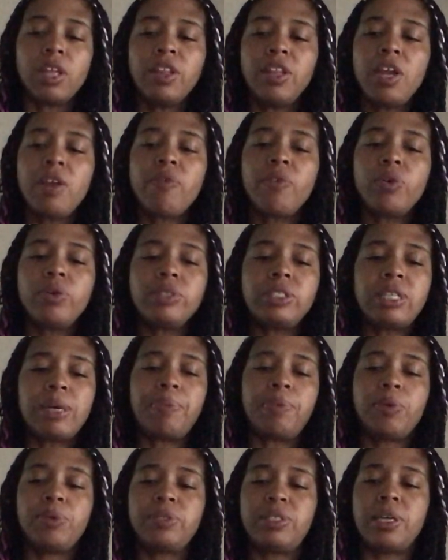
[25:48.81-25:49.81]
they ruined
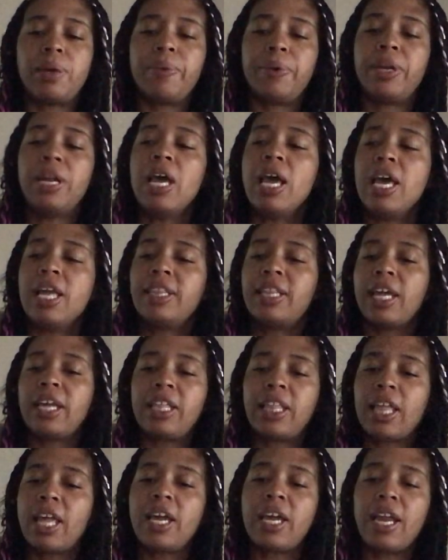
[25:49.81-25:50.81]
something with someone
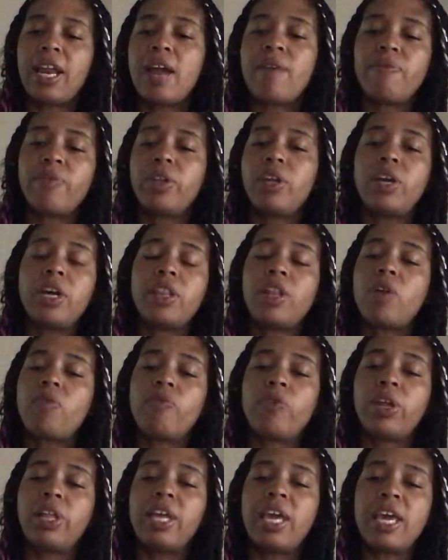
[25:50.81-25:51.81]
that they could have really good. They're
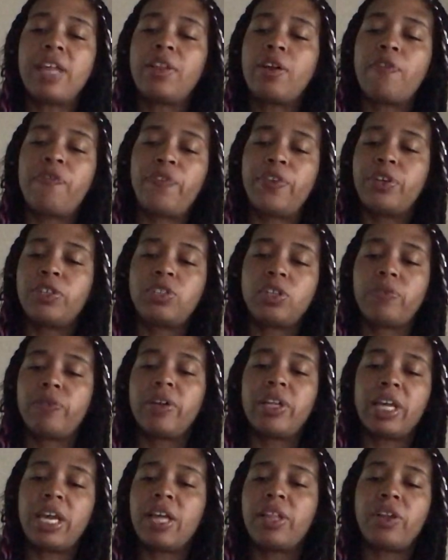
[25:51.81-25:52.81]
really in their feels. They're
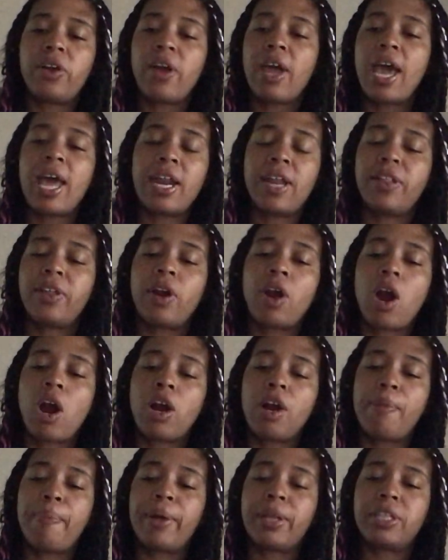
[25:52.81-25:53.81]
really in their head and their
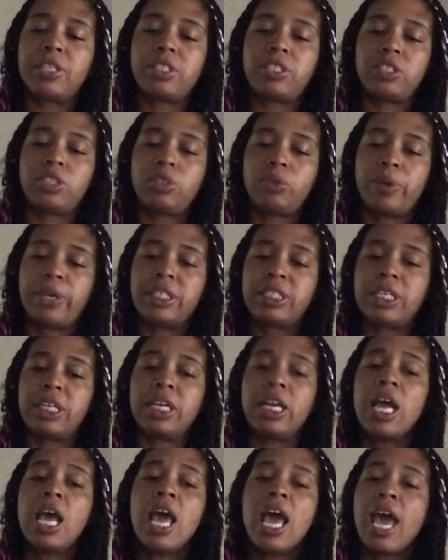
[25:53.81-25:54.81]
heart about the
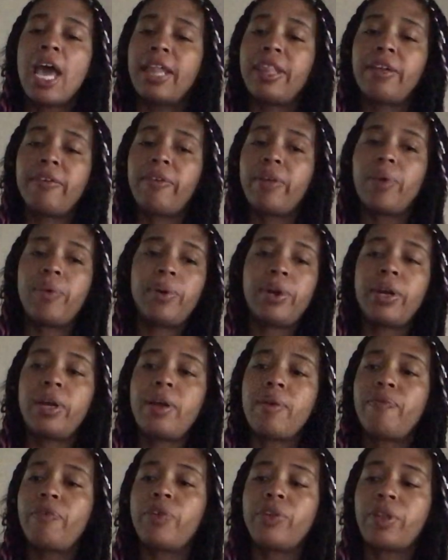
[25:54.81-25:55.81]
situation. And they really want to
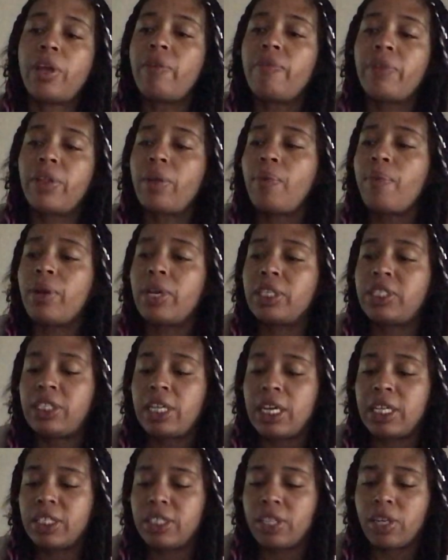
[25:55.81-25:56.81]
come forward. They really want to
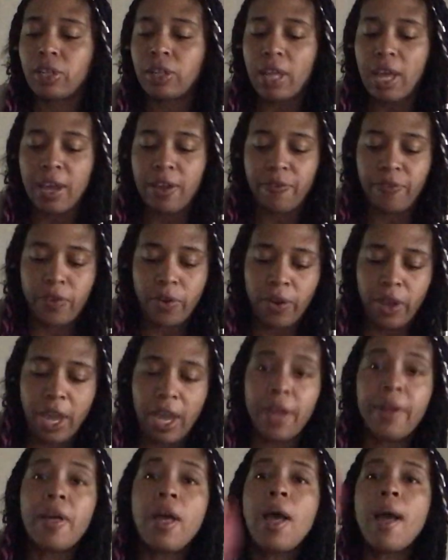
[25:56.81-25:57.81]
change their life.
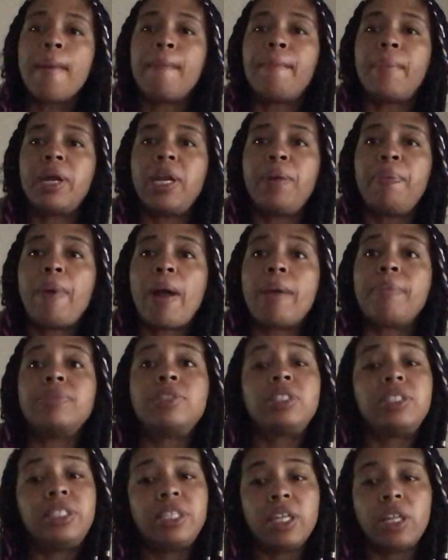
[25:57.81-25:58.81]
Okay. Money
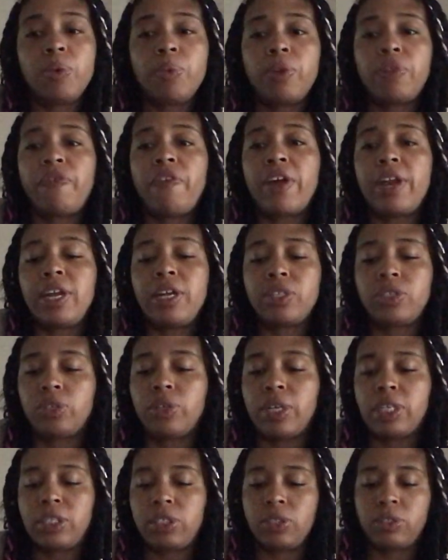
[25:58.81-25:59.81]
problems, dealing with financial
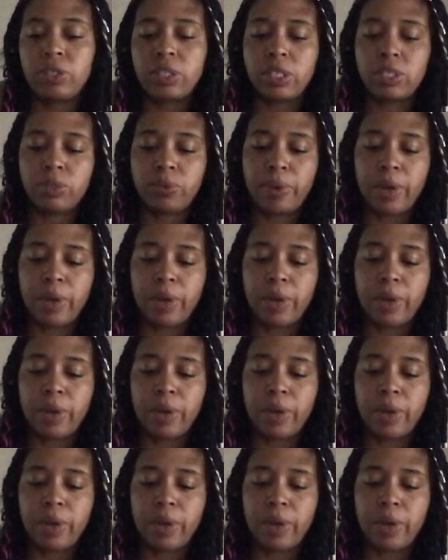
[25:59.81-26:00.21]
issues as